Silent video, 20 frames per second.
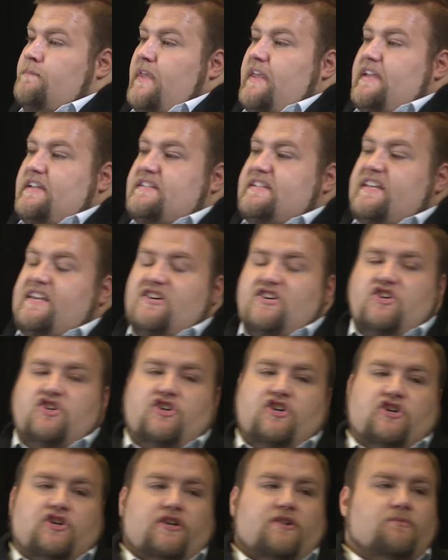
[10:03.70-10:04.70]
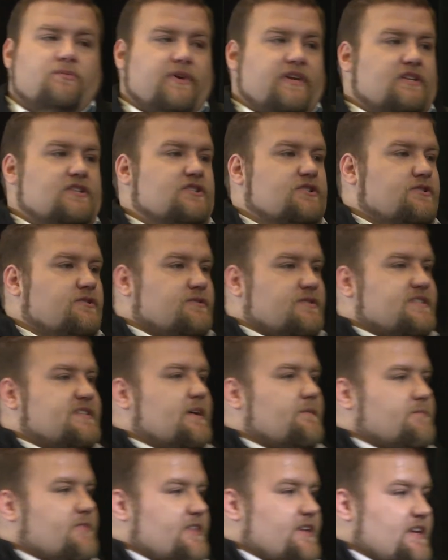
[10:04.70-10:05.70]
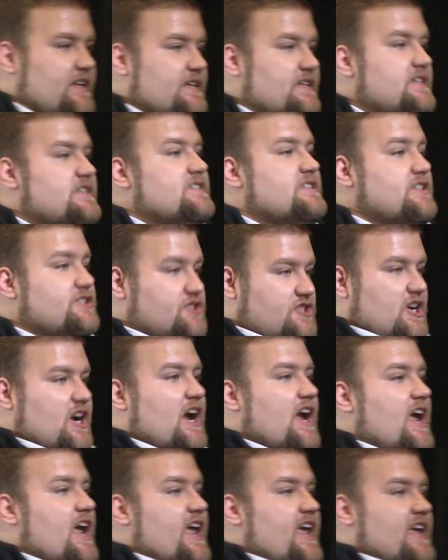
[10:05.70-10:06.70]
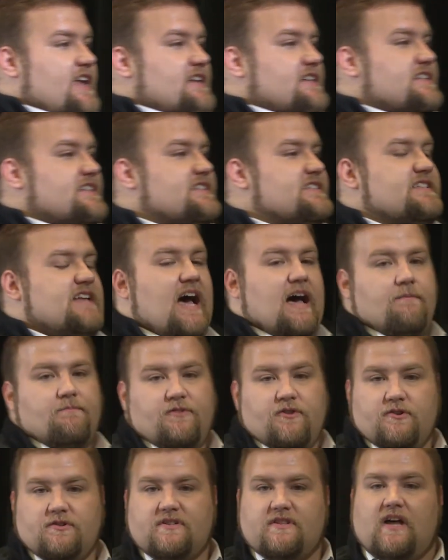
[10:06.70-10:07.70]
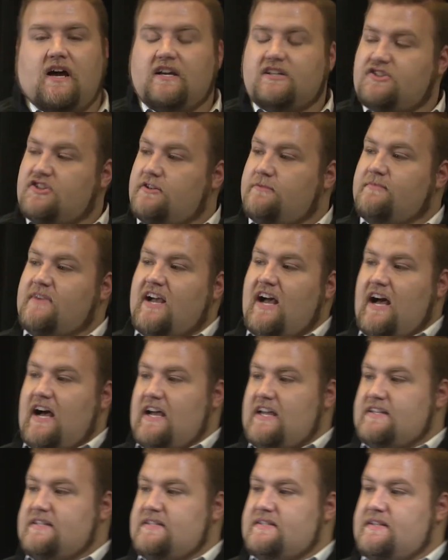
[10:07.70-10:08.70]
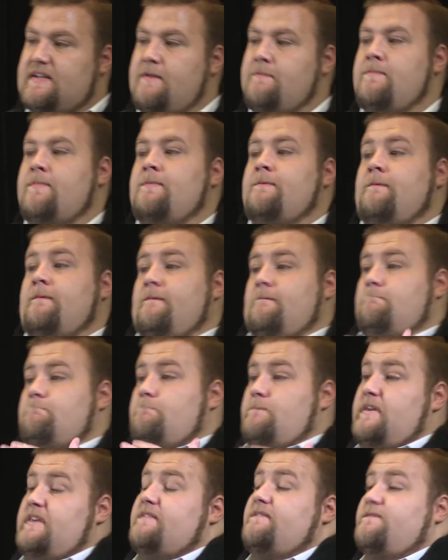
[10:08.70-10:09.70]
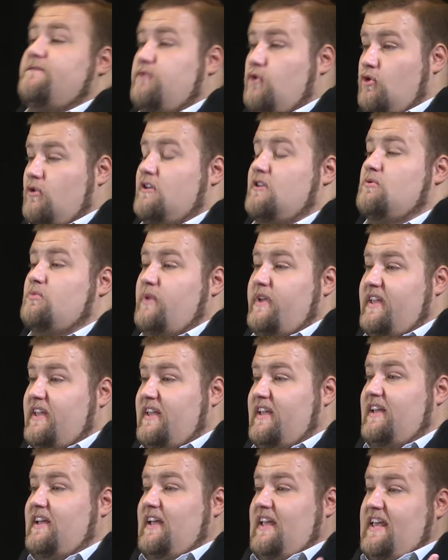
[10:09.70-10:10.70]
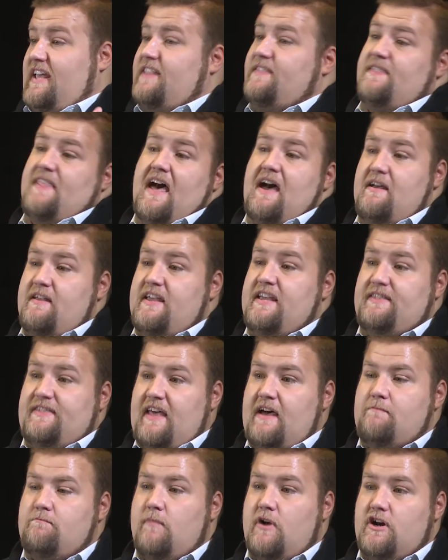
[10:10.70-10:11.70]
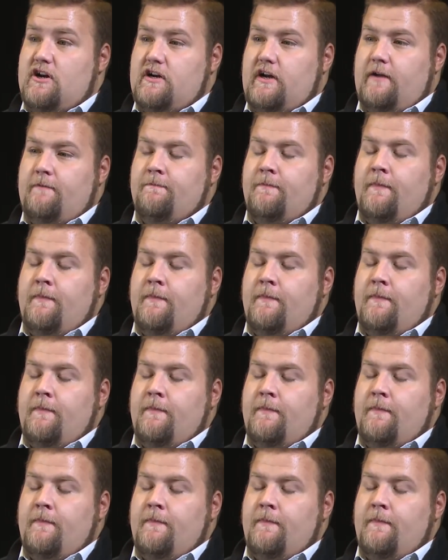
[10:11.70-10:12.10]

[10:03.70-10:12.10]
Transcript: is could we do something to try and stop those long-term costs before we hit that mark?